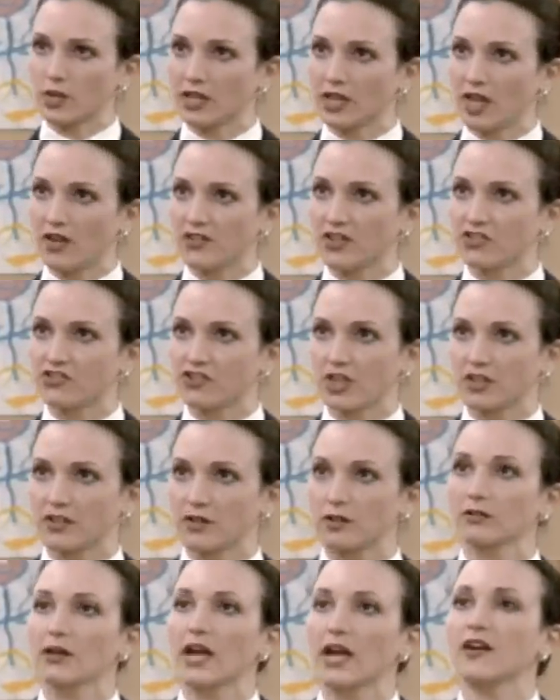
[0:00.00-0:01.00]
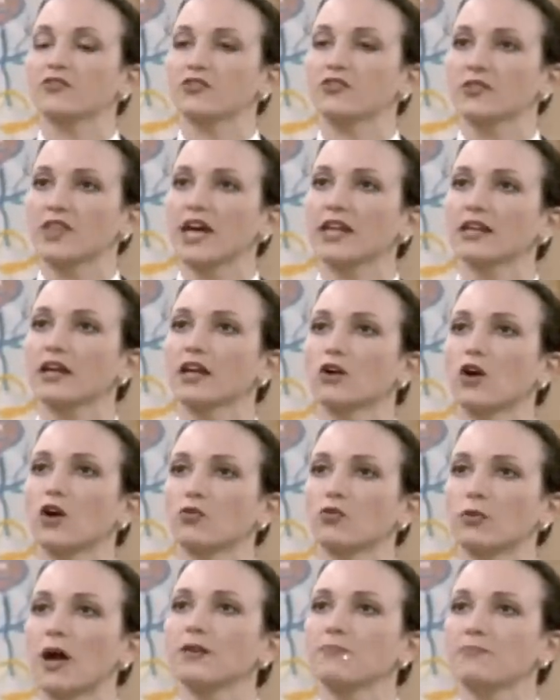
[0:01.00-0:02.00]
that we love each other. After that, I
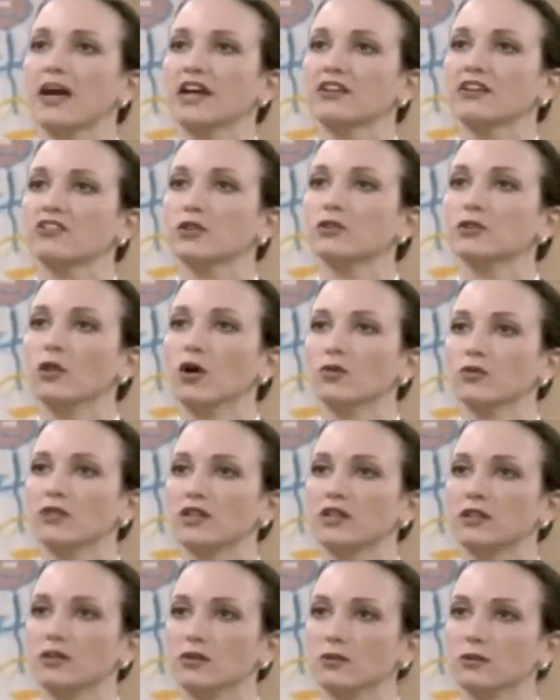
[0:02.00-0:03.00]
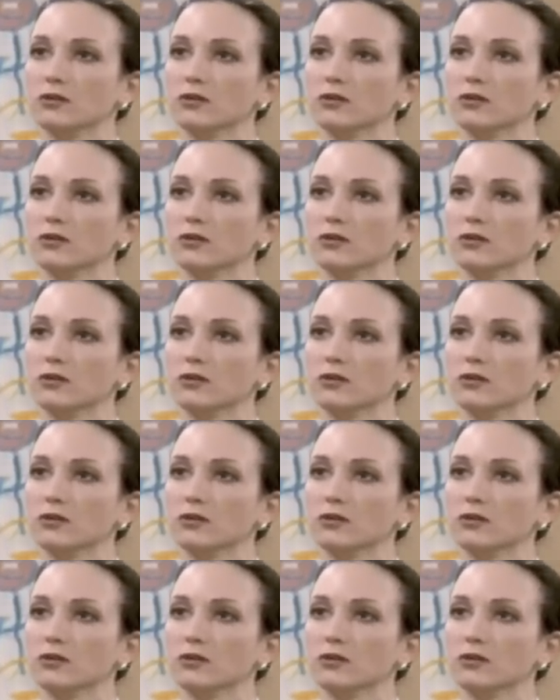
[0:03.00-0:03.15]
go right back to loathing